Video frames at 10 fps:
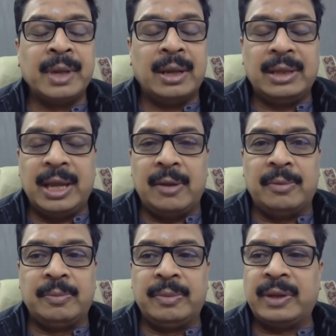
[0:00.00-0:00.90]
they
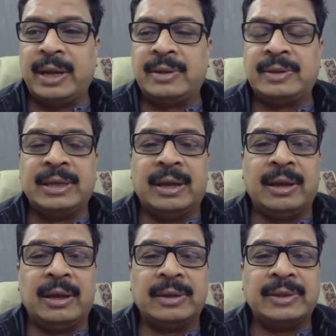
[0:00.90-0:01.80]
have said
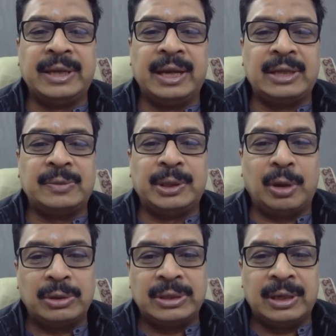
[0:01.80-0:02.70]
cigarettes
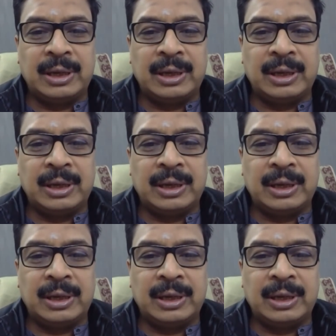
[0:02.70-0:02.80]
without